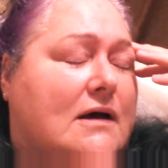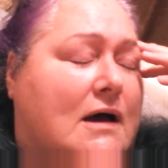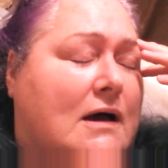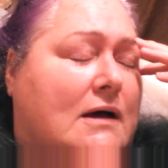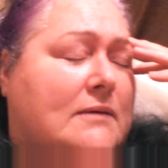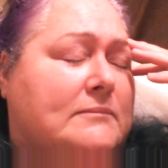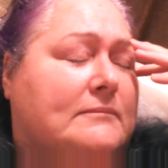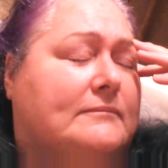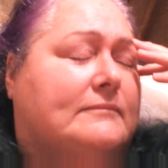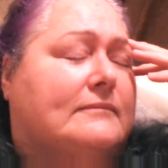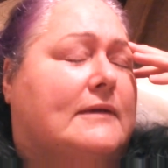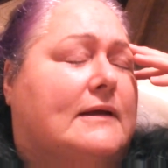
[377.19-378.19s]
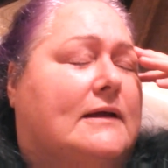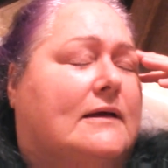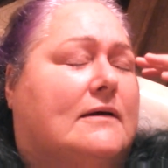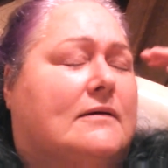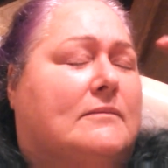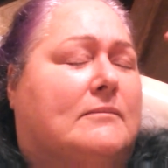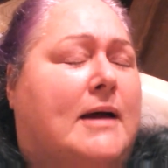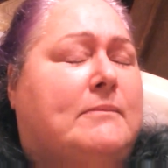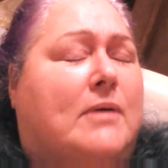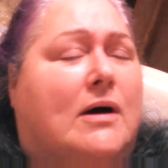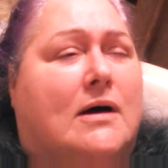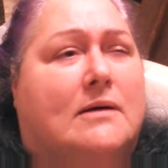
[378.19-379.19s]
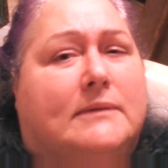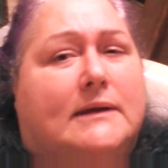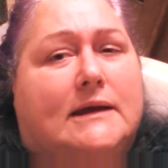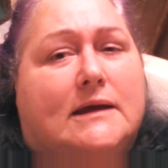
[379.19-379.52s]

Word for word: Um, my mom